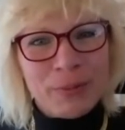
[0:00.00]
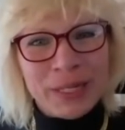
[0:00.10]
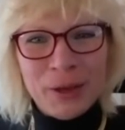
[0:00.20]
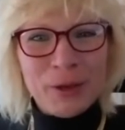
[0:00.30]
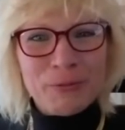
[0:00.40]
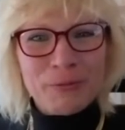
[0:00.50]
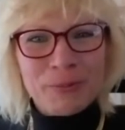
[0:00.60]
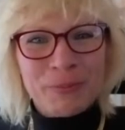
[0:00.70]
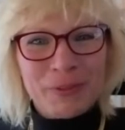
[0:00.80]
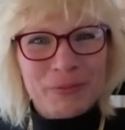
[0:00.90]
We know
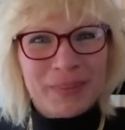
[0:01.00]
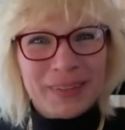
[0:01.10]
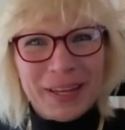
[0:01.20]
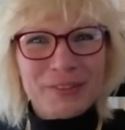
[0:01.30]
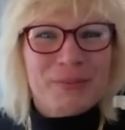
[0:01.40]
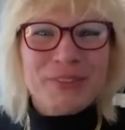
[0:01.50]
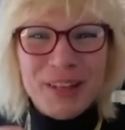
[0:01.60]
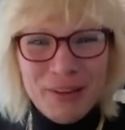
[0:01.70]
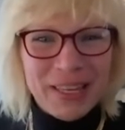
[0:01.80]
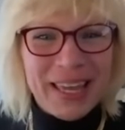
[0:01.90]
from the customers
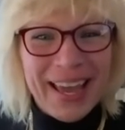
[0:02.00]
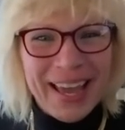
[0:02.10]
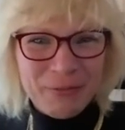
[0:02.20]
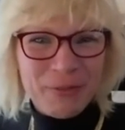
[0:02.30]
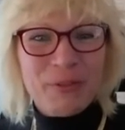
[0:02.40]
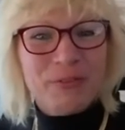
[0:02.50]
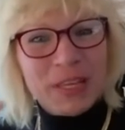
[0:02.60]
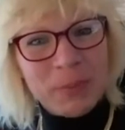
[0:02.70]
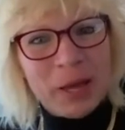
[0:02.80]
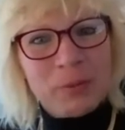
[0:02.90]
loving it and from the
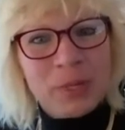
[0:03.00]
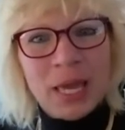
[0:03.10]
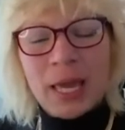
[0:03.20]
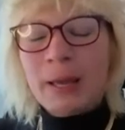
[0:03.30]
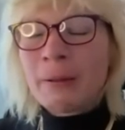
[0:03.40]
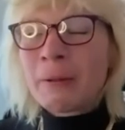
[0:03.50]
feedback we get,